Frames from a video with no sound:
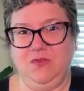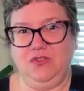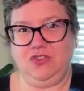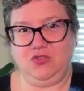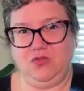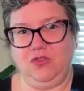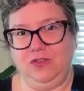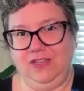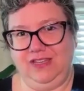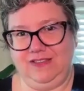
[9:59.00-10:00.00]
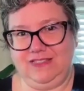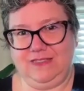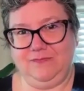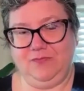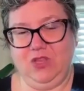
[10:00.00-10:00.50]
That's where the struggle
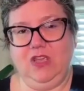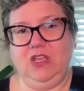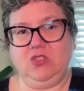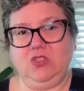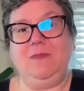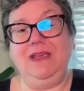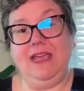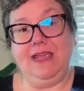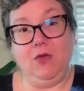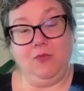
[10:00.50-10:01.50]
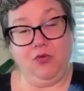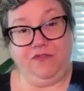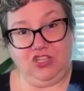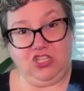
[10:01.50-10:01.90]
is. So I became a